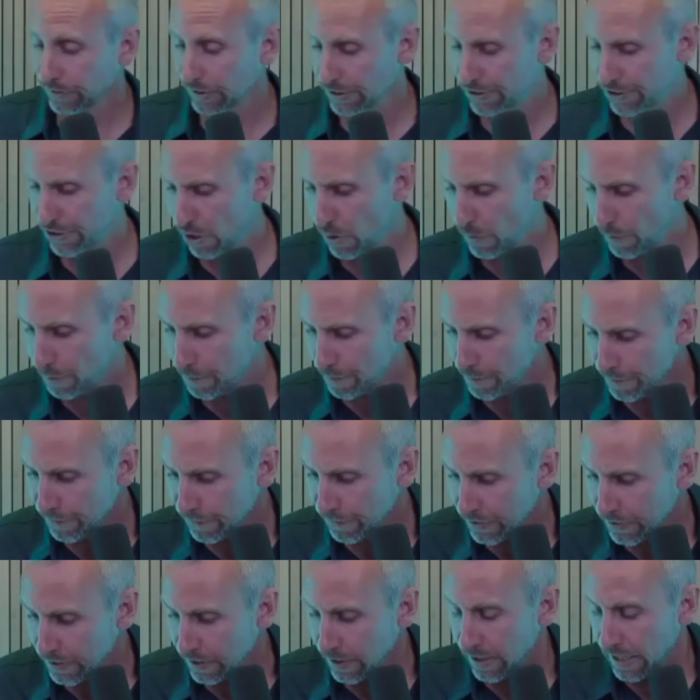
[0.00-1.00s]
So
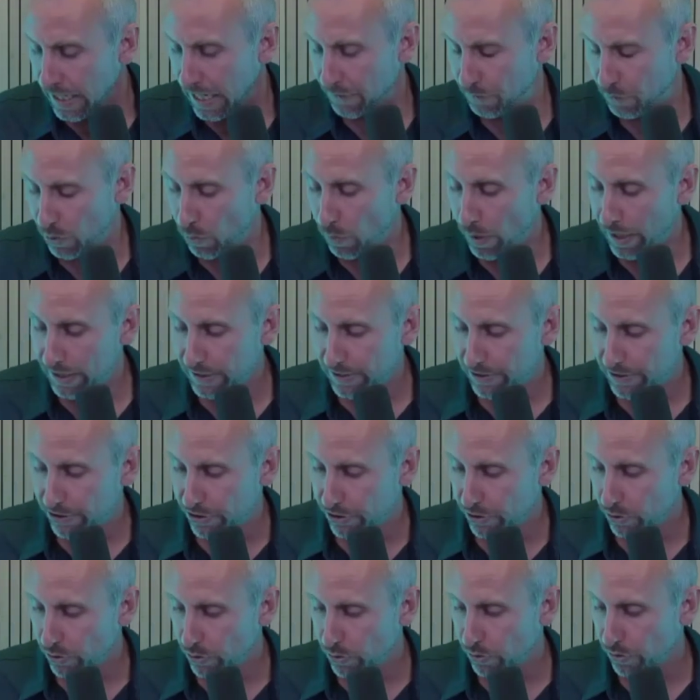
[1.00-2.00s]
if we waited
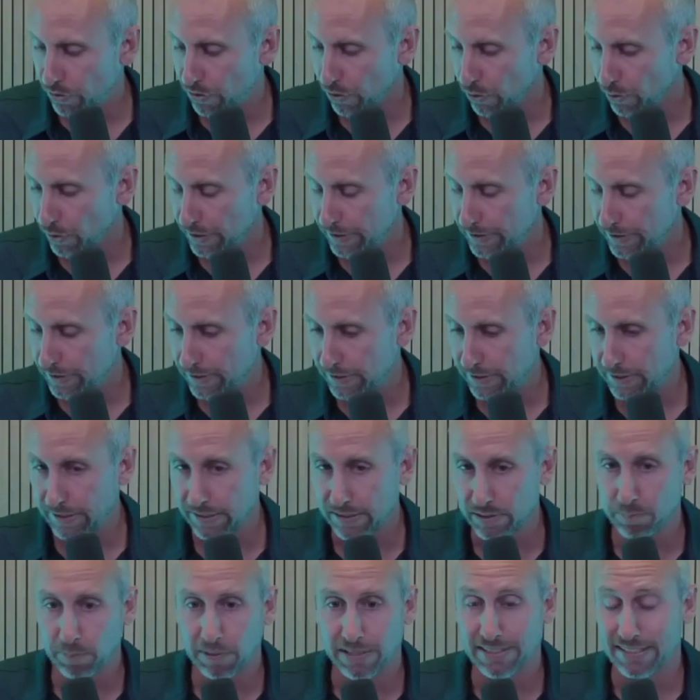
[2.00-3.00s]
to
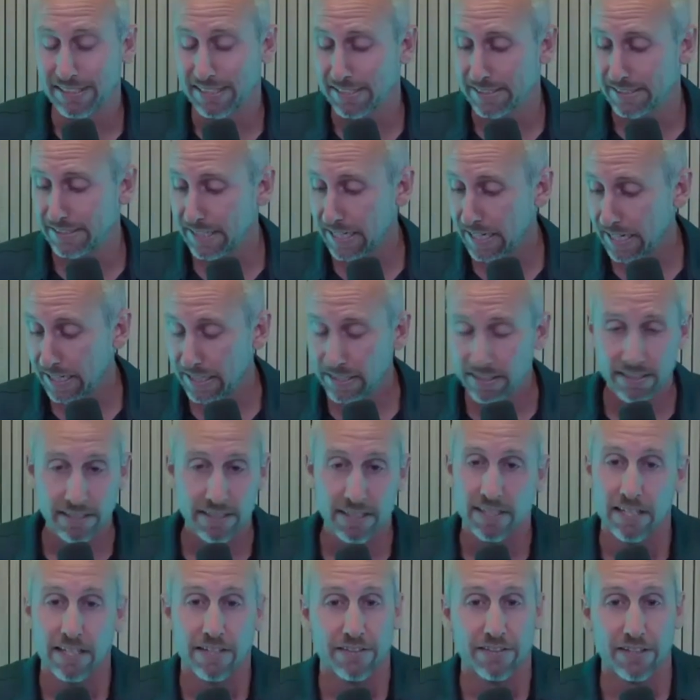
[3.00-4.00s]
36 months in a day,
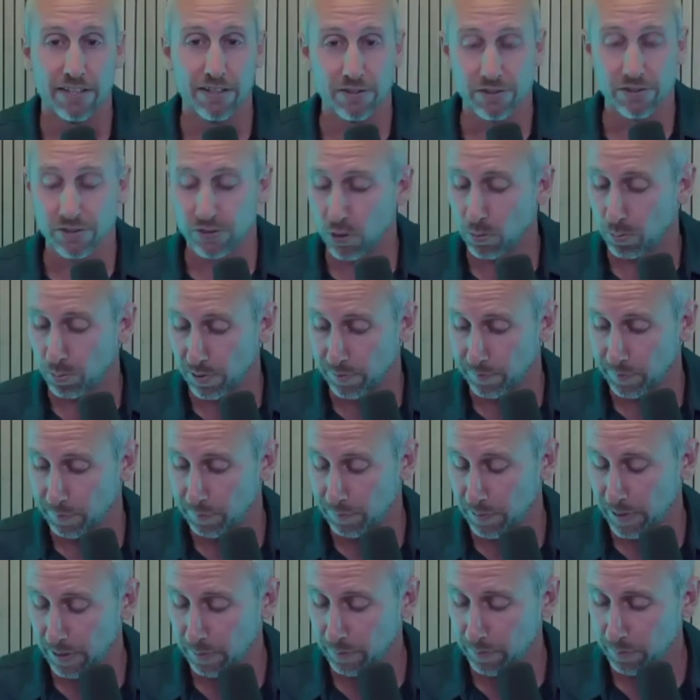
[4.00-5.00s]
then there's no
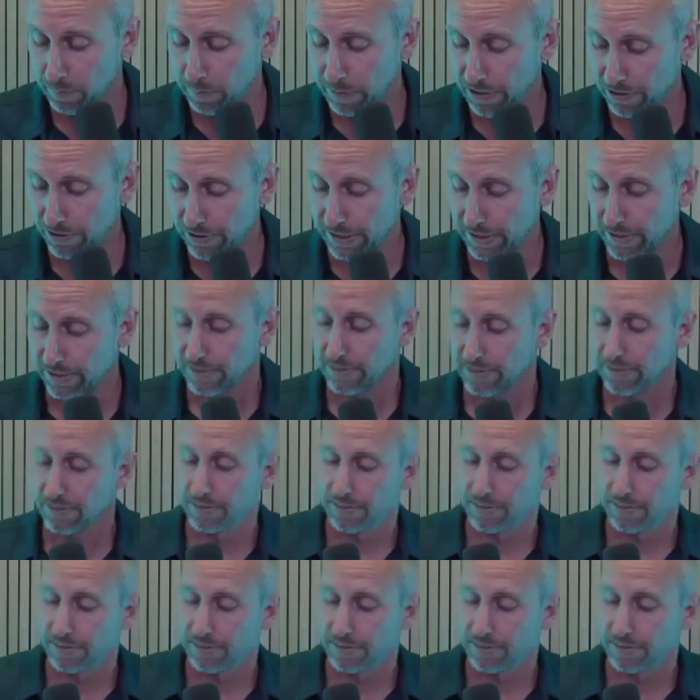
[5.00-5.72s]
prepayment penalty.